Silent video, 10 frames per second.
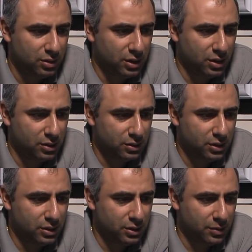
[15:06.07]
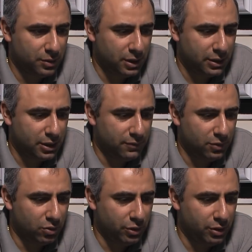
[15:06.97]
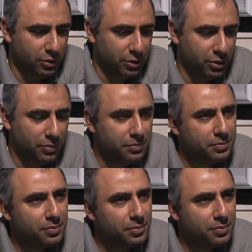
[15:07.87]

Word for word: Take, take. I mean, I can even go here, you know?